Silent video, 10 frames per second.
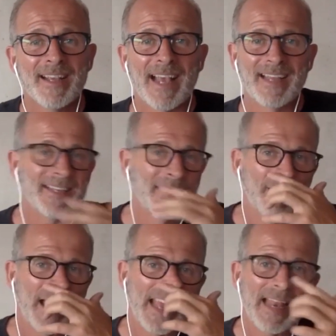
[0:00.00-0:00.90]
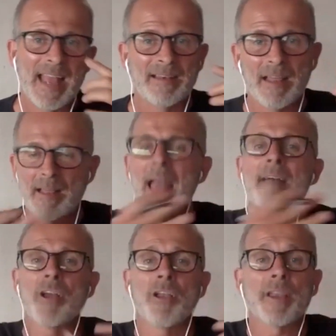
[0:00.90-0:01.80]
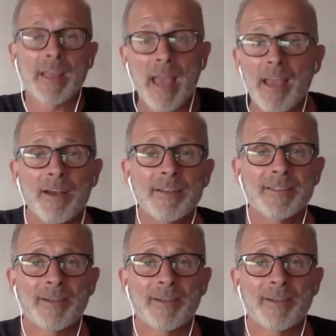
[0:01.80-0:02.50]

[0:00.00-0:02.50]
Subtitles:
and and having a lot of chaos.